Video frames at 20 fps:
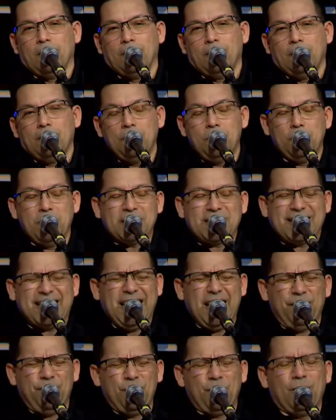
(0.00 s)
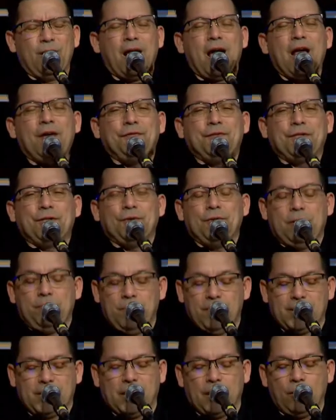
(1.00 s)
You must give your life to Him. You
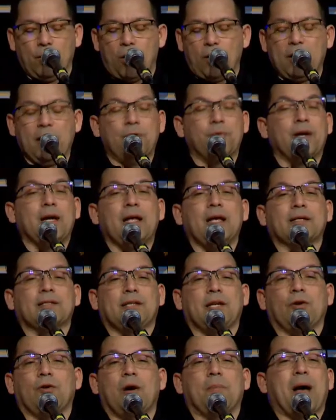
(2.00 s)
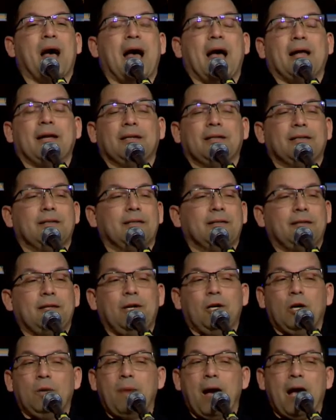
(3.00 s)
must say, Lord, here it is. Here am I.
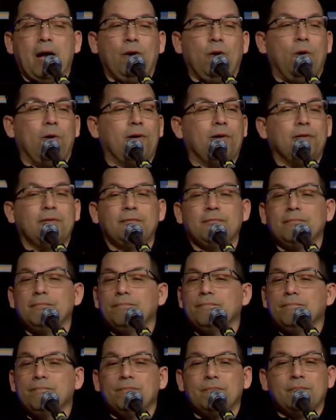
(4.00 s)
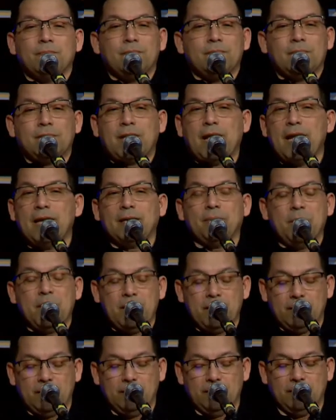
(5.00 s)
Here am I, Lord. Take me.
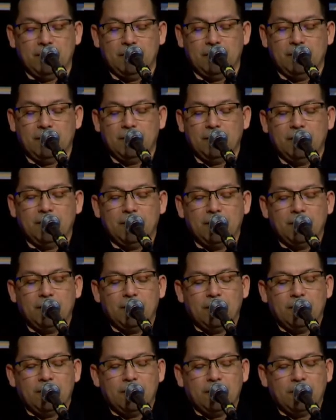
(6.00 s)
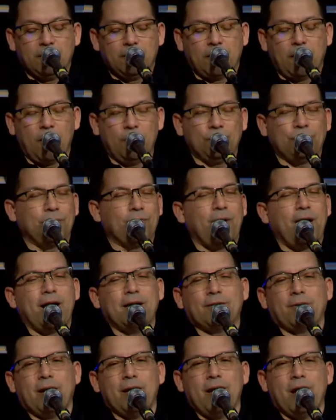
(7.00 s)
Close your eyes
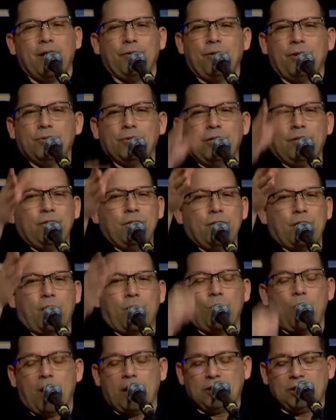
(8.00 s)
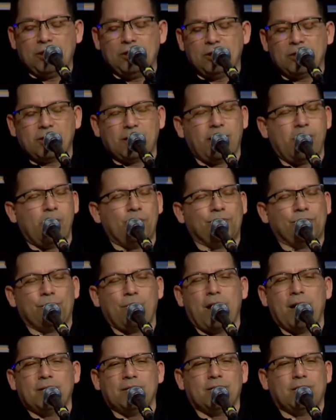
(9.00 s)
right now. Those of you that are watching, just close your
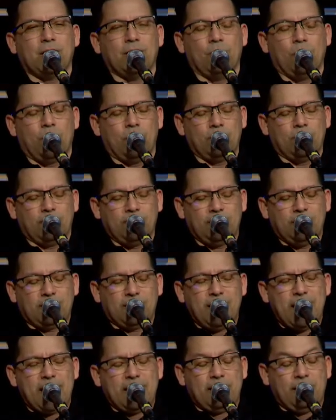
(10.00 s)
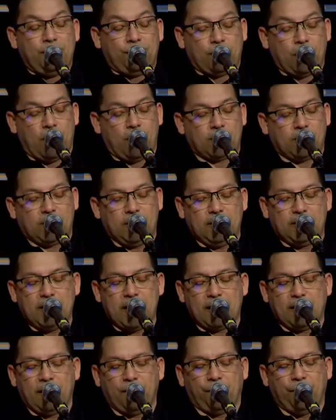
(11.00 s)
eyes and say, Lord, these negative thoughts, these
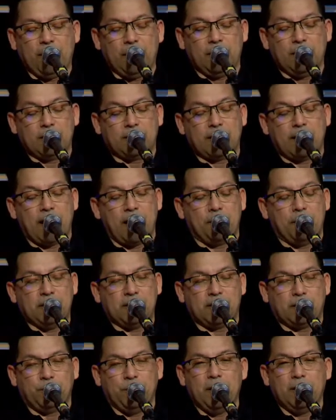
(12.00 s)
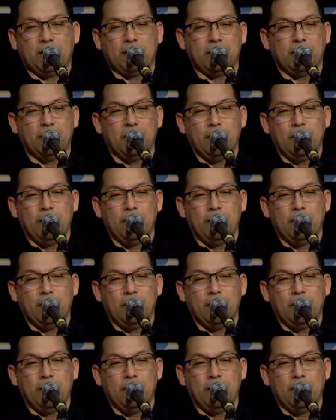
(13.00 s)
negative feelings that I've been speaking,